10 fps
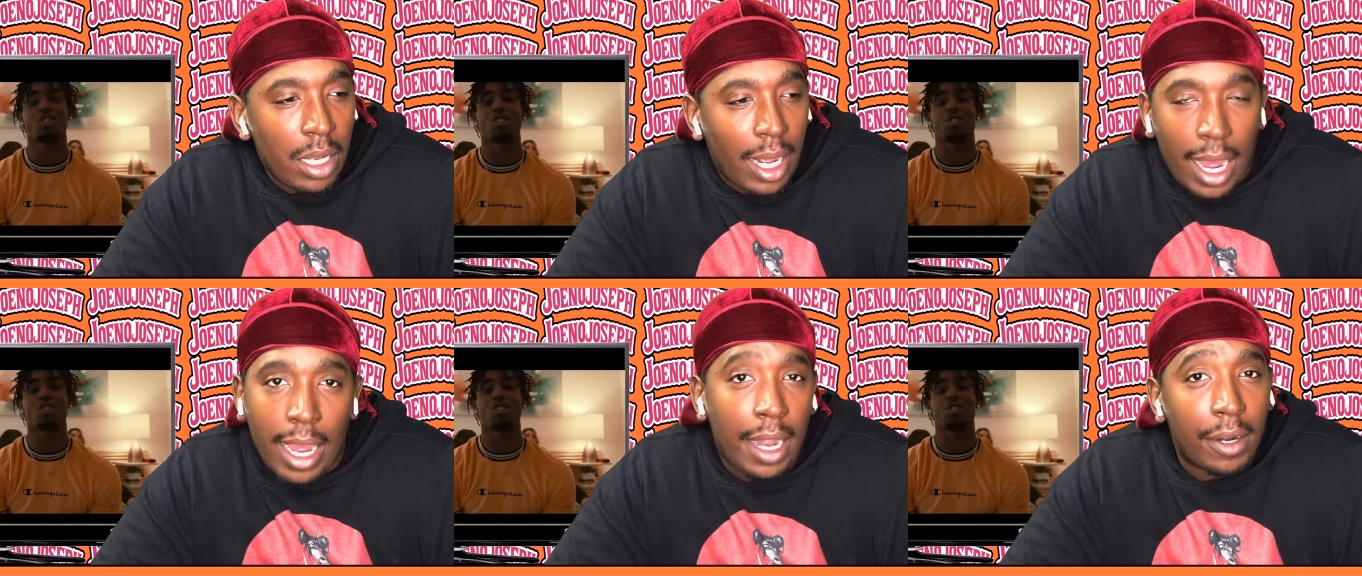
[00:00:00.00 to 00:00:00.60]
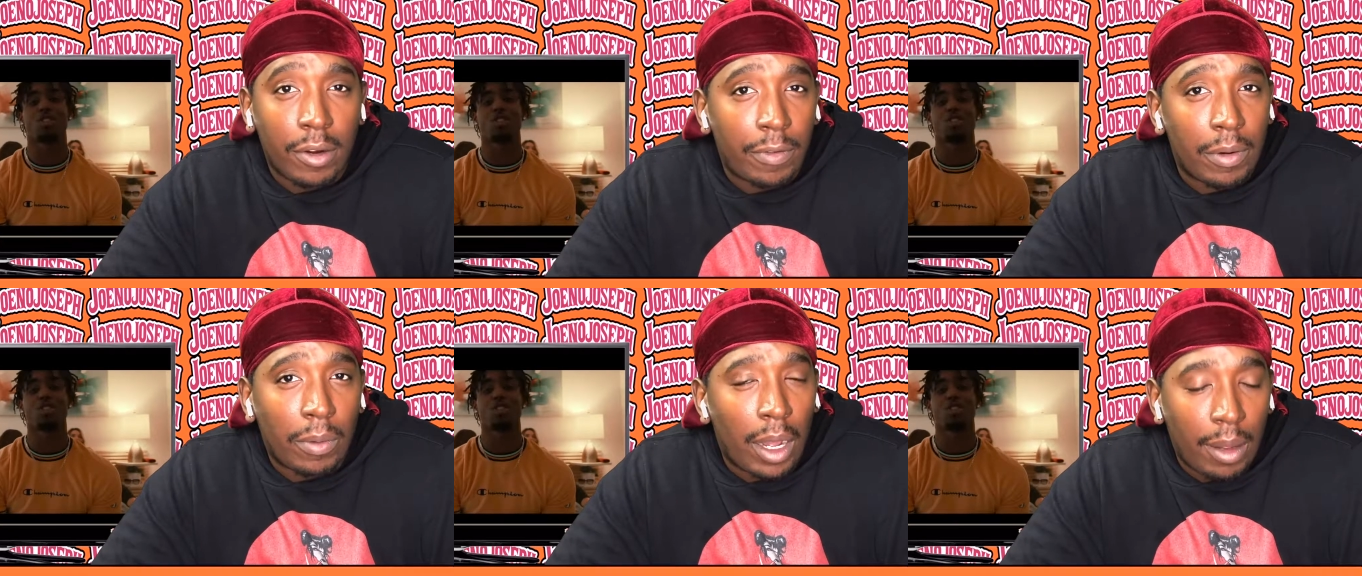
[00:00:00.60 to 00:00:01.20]
Speaker 1: Like I ain't had a girlfriend in a
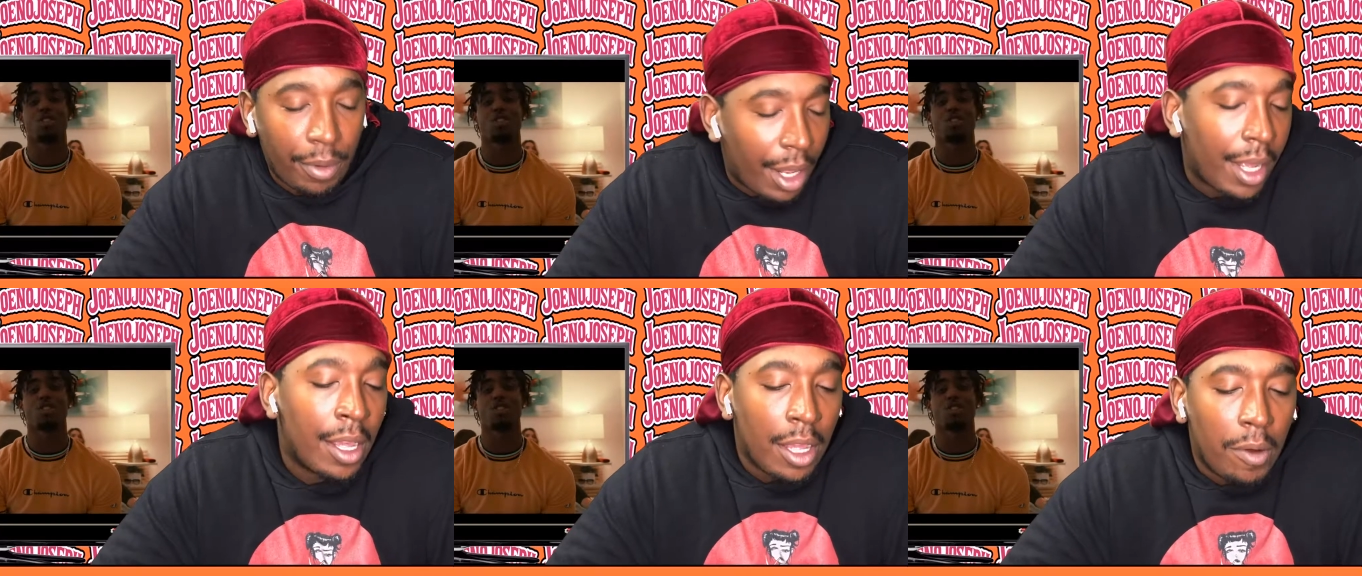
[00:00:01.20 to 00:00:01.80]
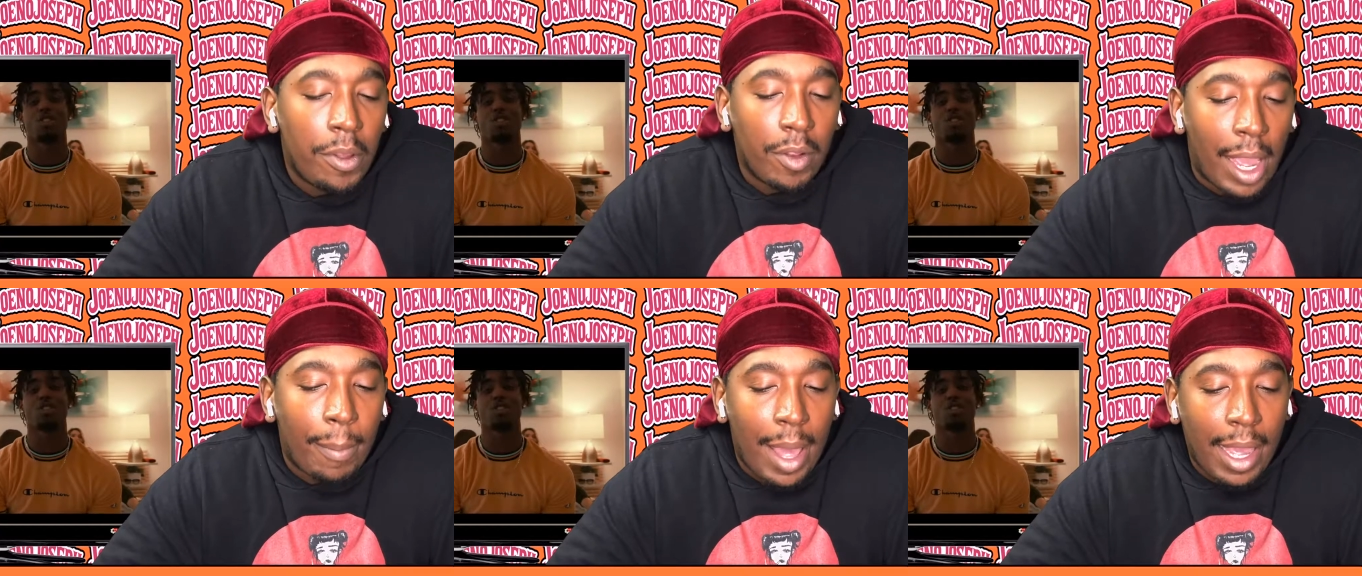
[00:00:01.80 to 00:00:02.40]
while, but like when you
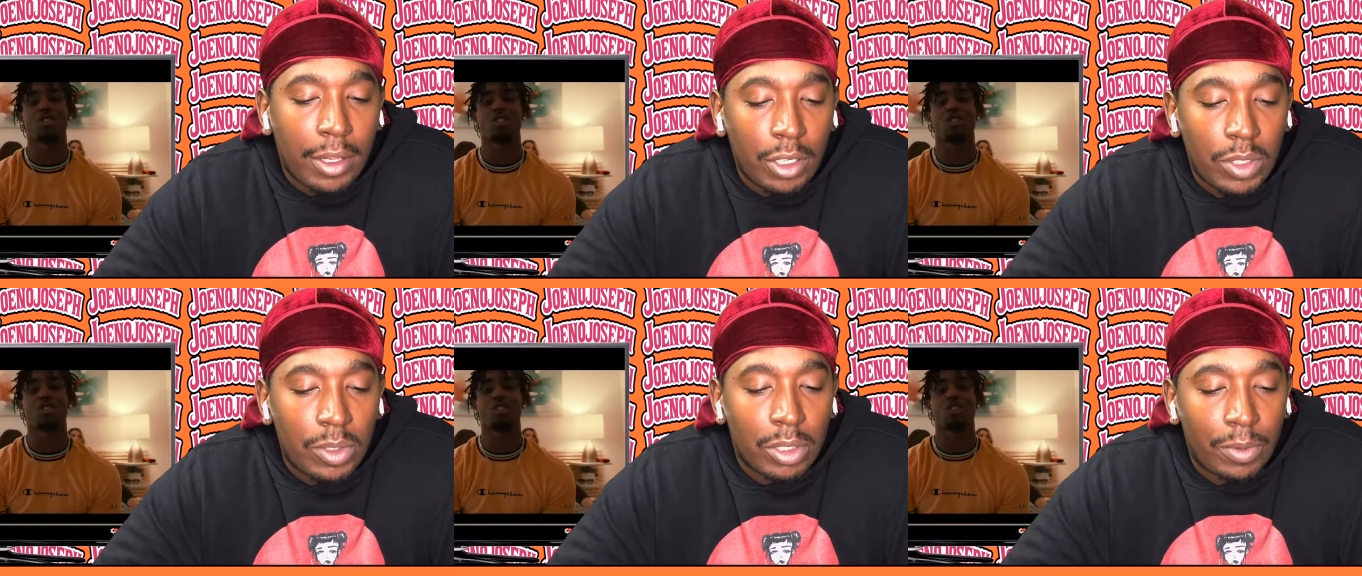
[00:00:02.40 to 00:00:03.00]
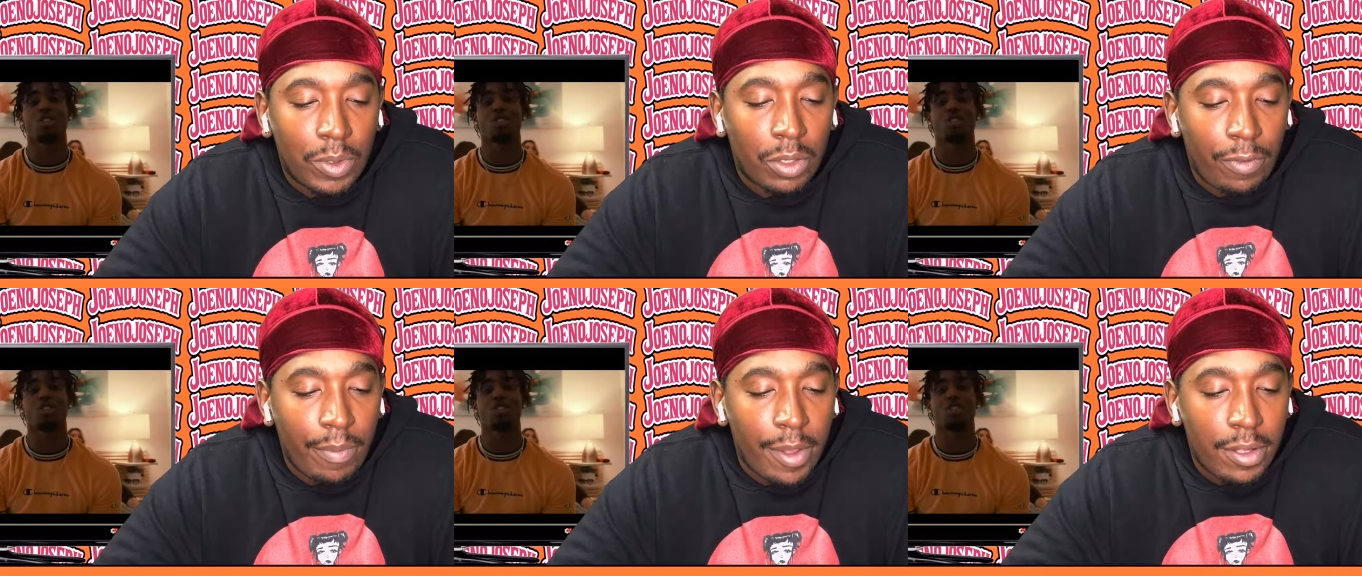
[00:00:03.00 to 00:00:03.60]
like mad close with your with your
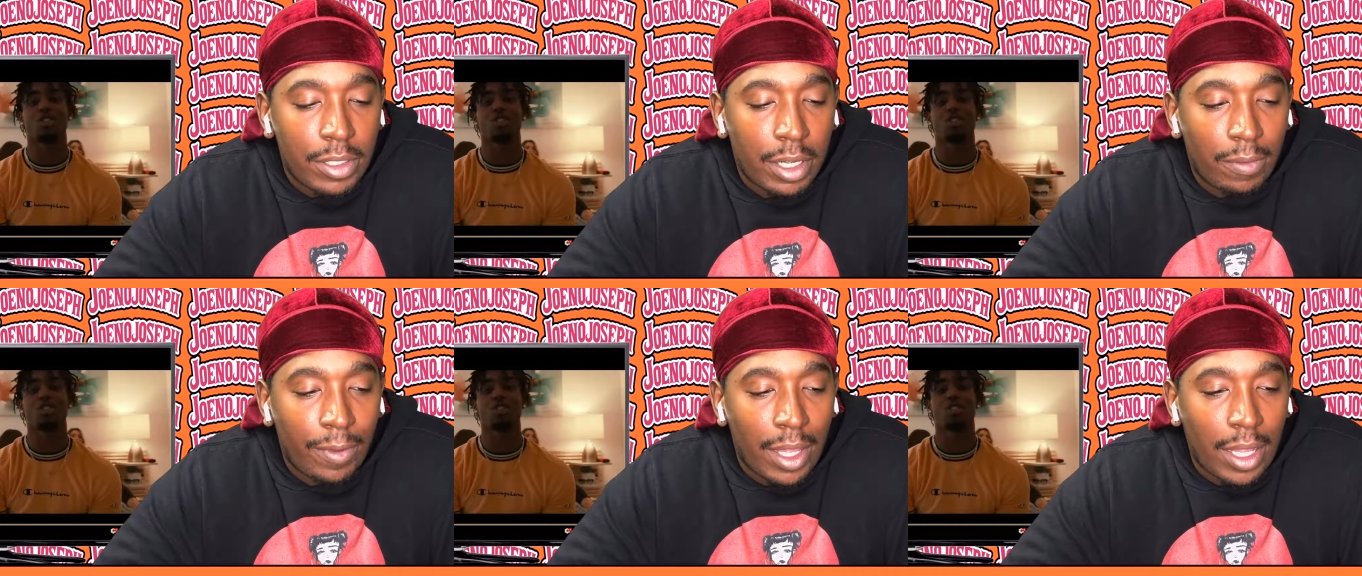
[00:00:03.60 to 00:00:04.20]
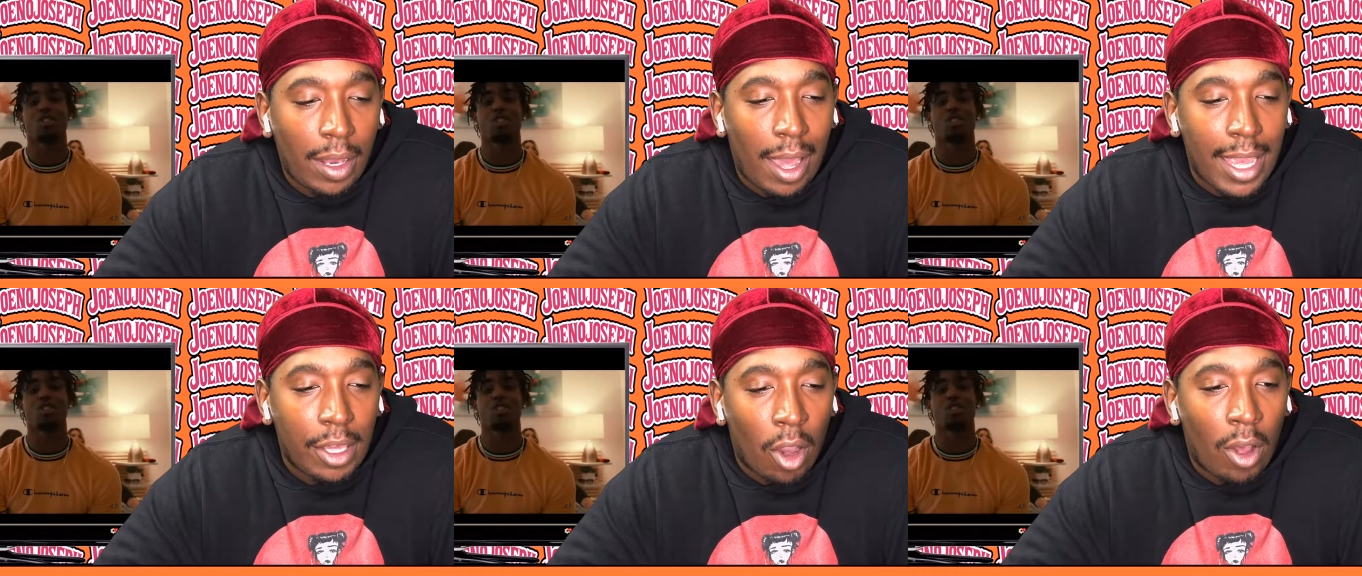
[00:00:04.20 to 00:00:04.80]
female and stuff, and then like
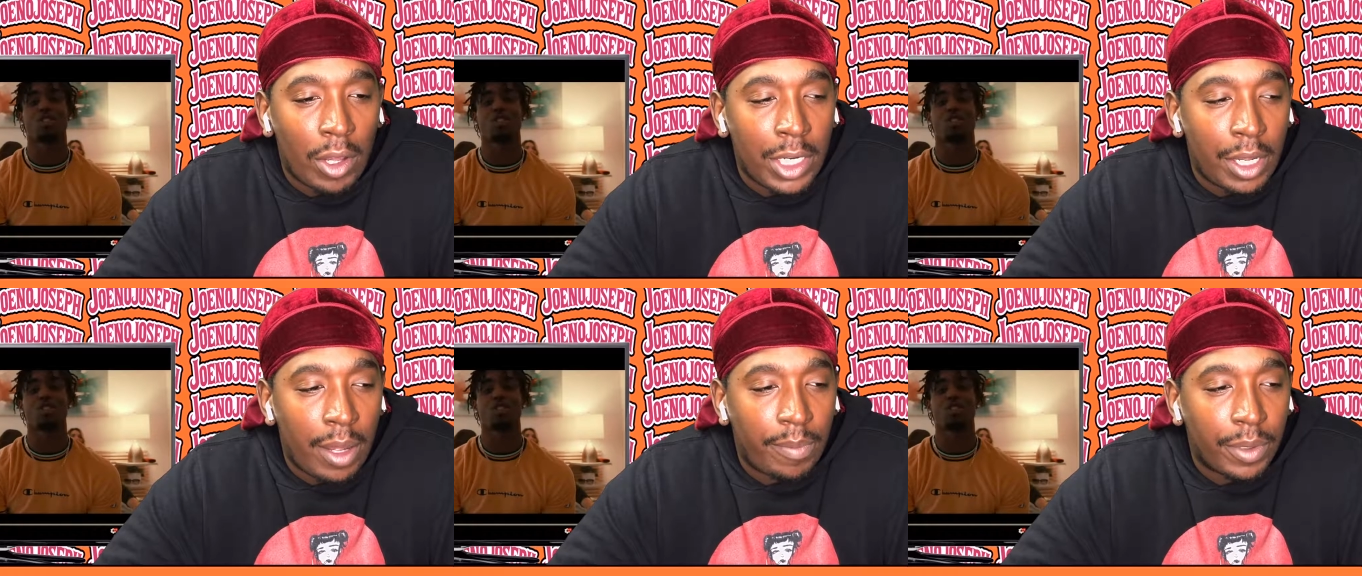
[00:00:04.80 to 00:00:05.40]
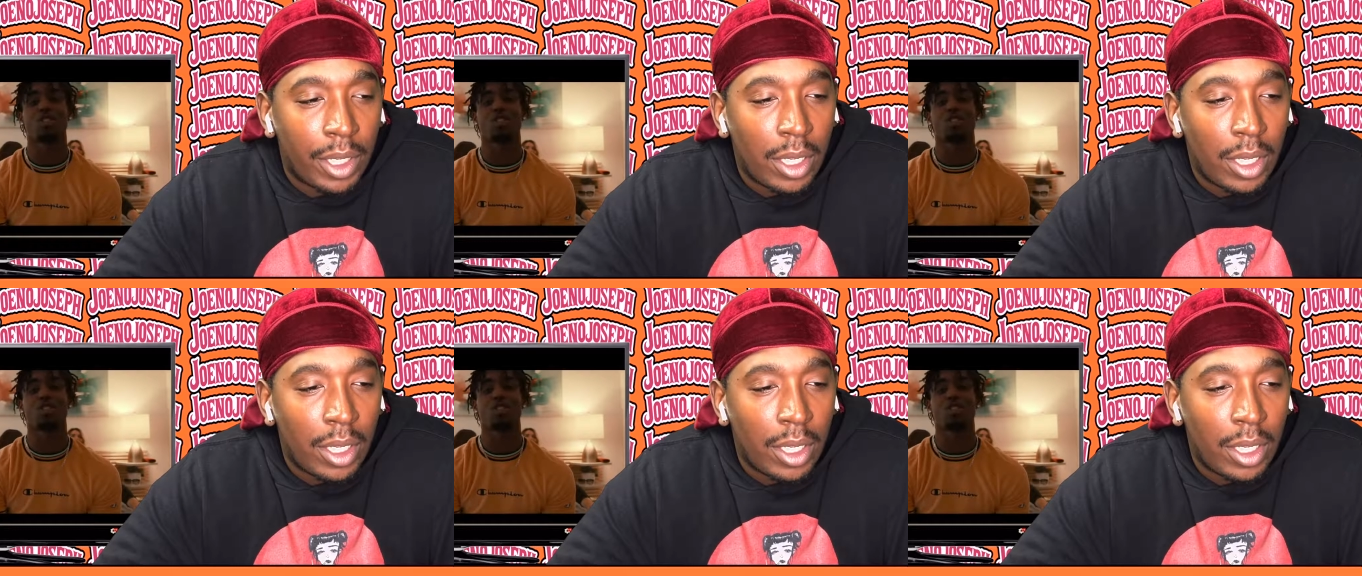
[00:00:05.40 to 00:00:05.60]
y'all end up.